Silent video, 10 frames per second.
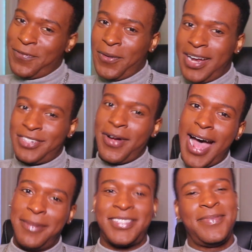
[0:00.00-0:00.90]
before it
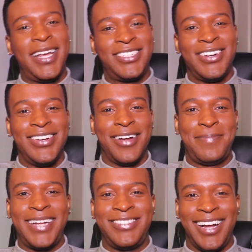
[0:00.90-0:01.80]
drops make sure you go
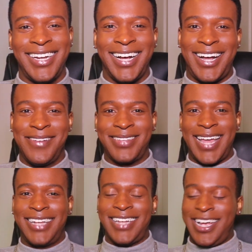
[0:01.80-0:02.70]
to patreon.com
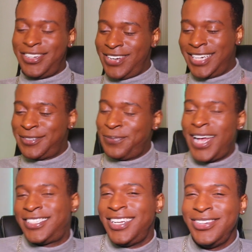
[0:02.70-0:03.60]
slash
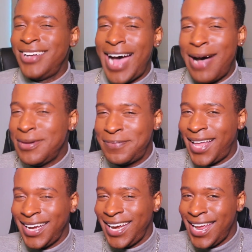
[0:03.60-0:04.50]
AdrianXpression. You know how we
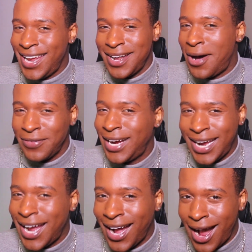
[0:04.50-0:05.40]
plug it in over
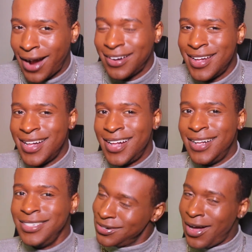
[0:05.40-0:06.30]
here!
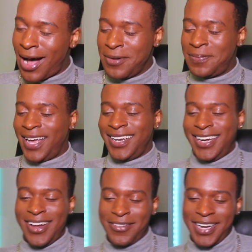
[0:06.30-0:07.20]
You know how we plug
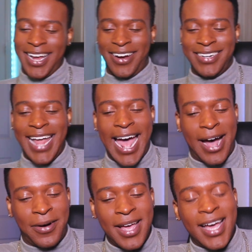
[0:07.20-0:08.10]
it in over here.
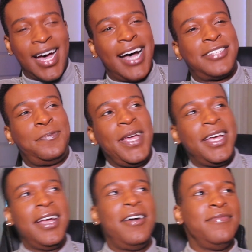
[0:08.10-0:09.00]
Now, uh,
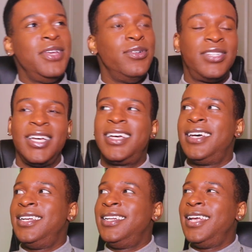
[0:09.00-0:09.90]
speaking of
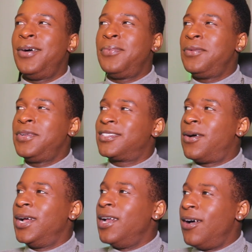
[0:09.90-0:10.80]
music, what was
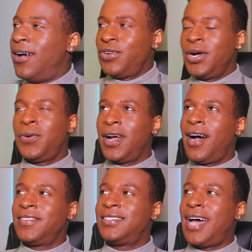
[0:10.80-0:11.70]
going on? Real quick
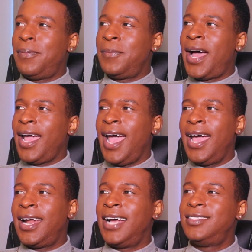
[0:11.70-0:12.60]
off the top of my
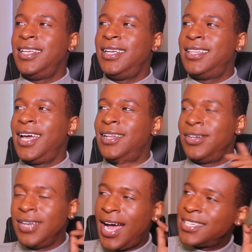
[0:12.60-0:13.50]
head, I seen that
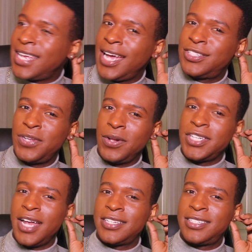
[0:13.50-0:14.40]
Lil Nas X told y'all to